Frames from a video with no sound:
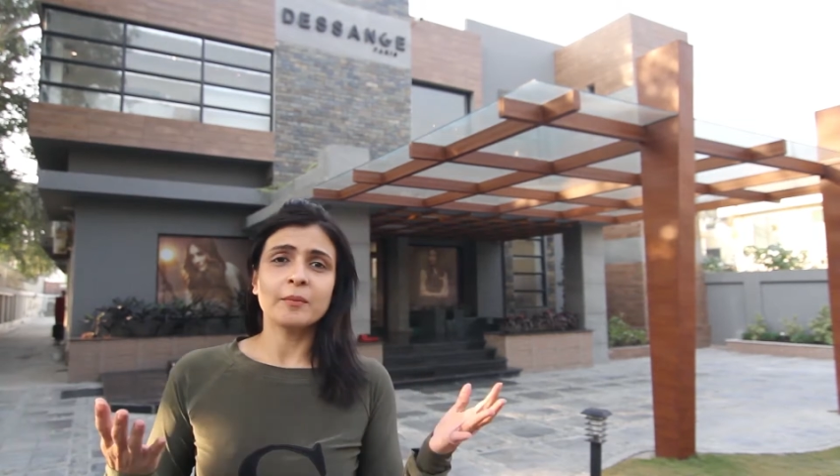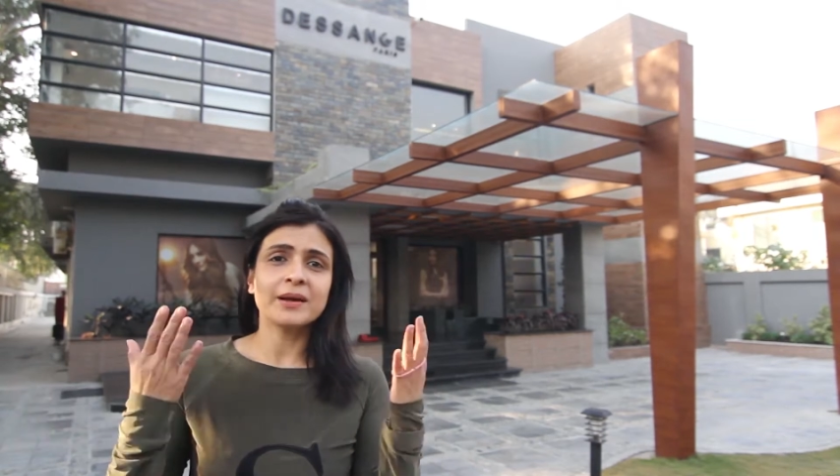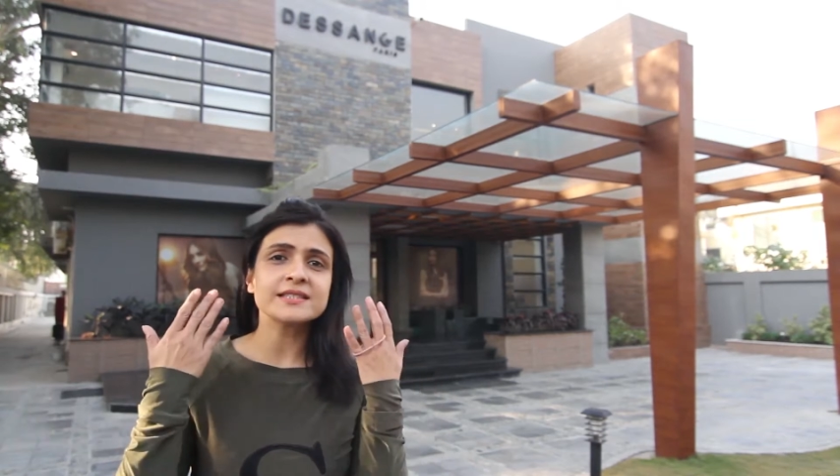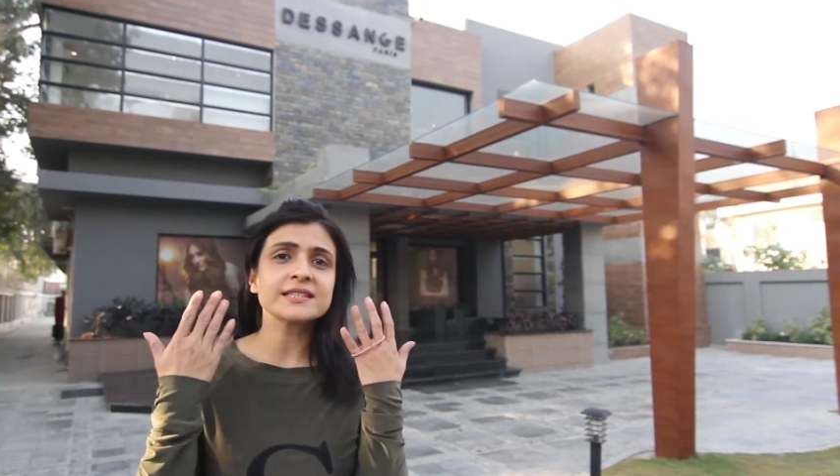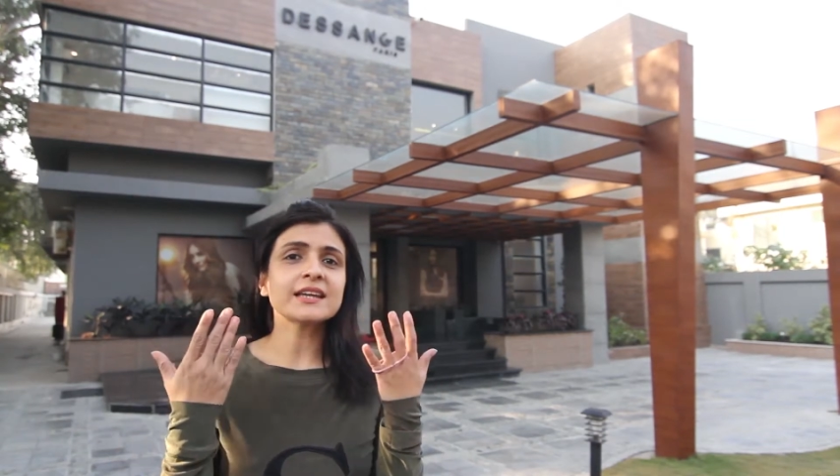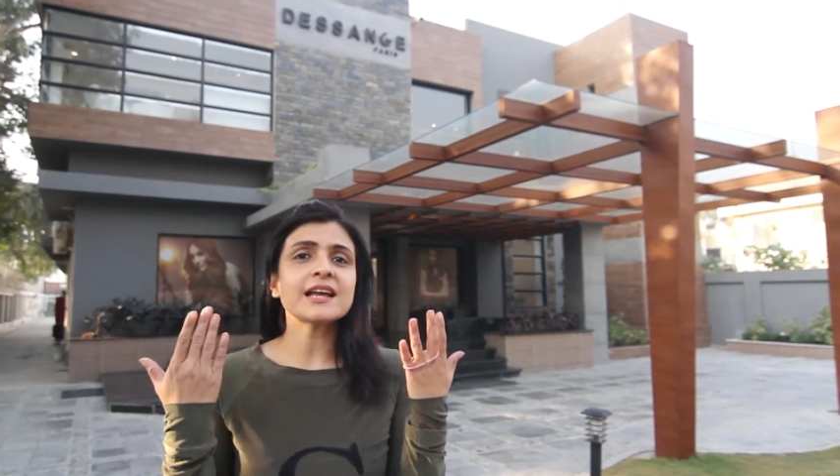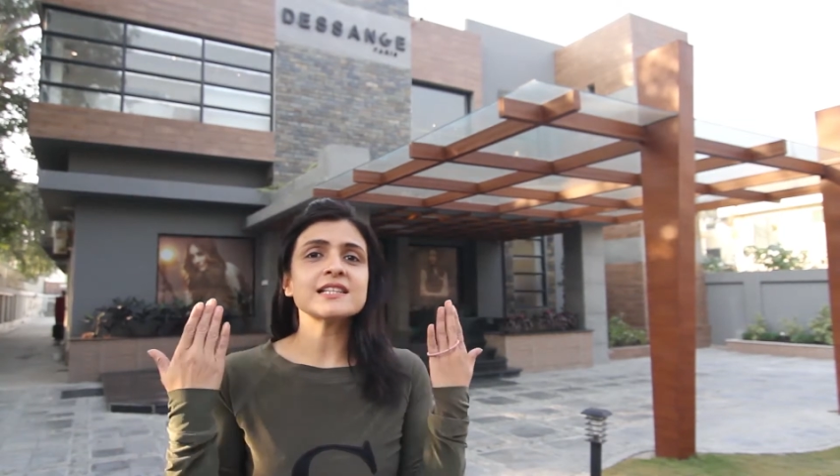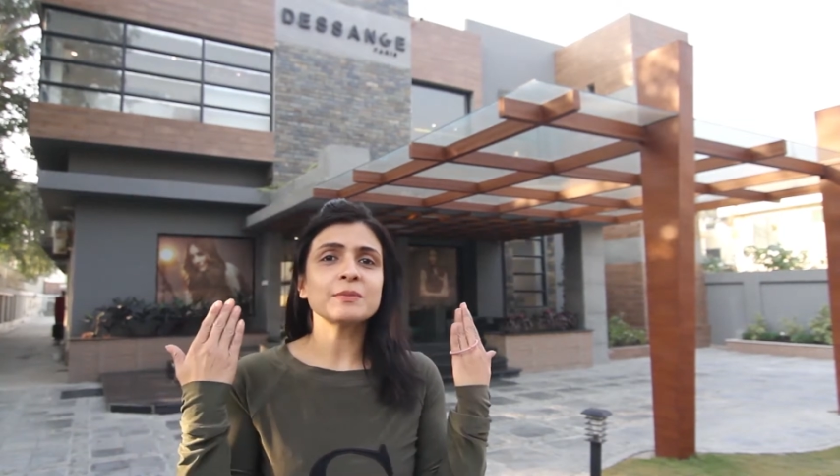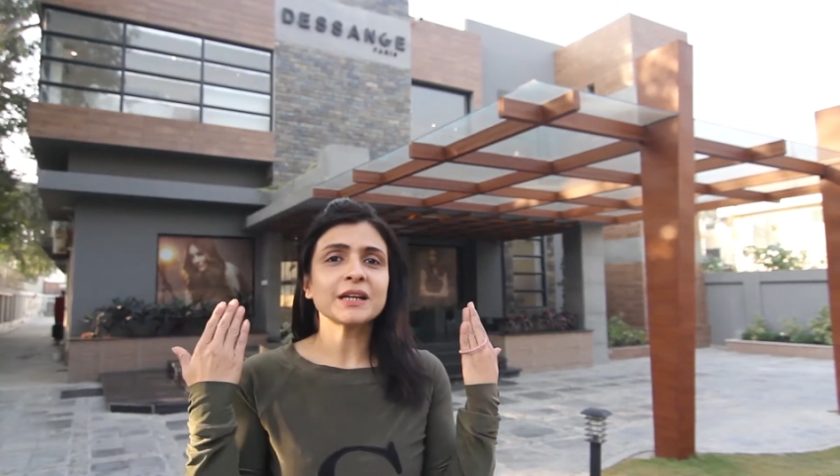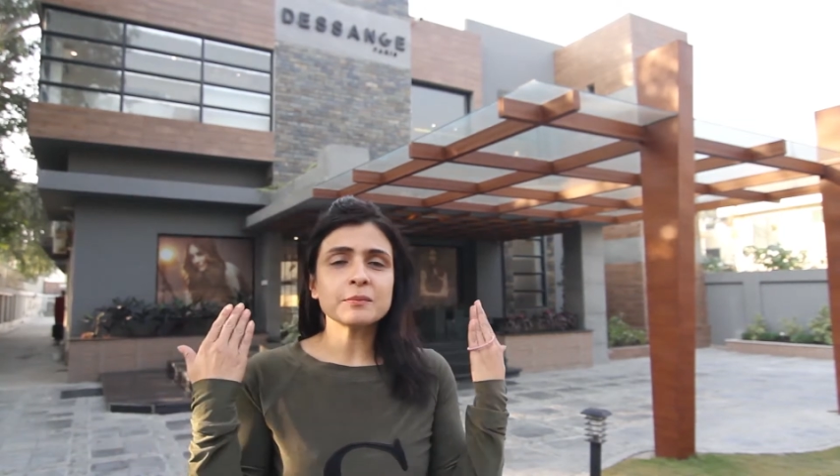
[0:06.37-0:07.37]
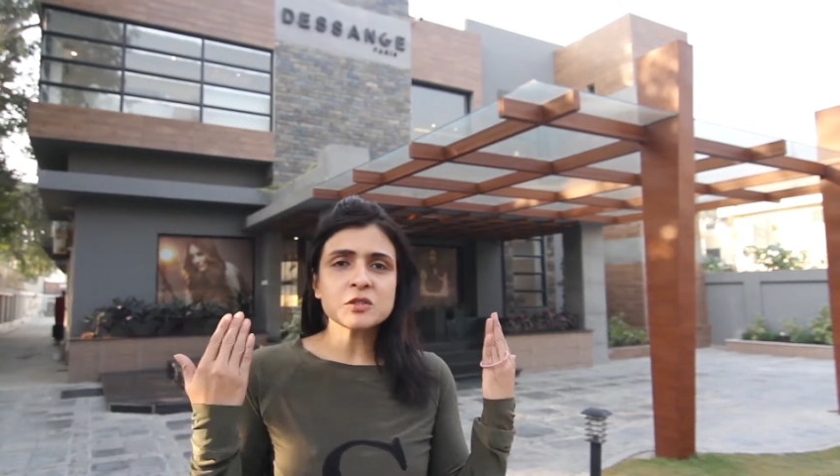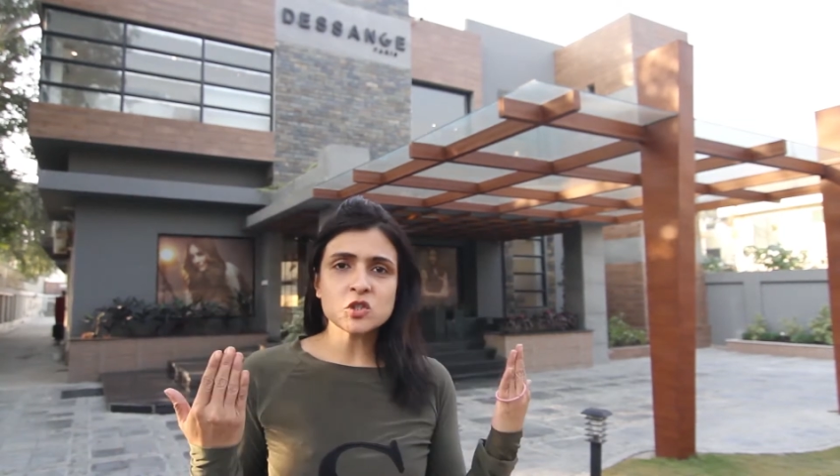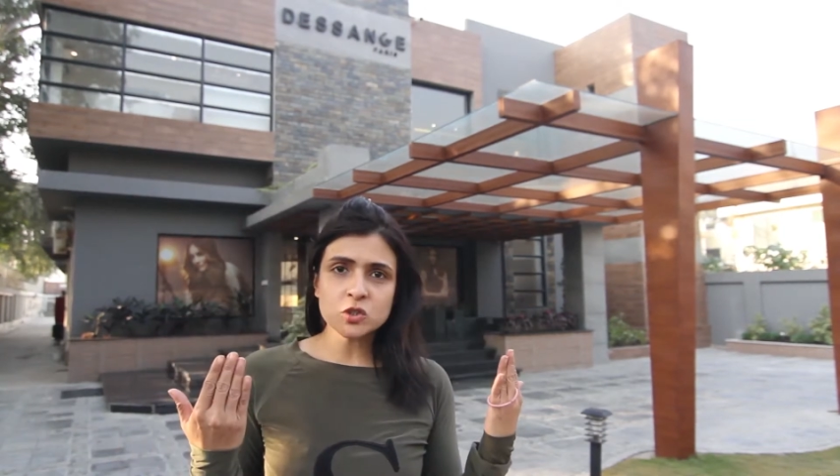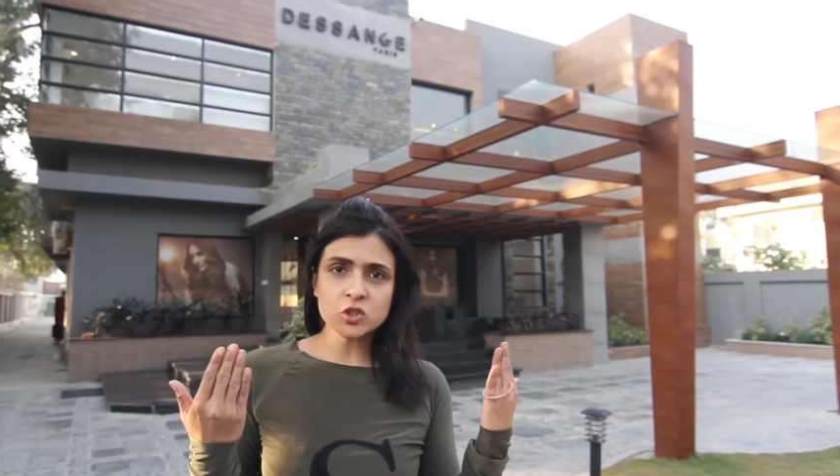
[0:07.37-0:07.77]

my skin has become so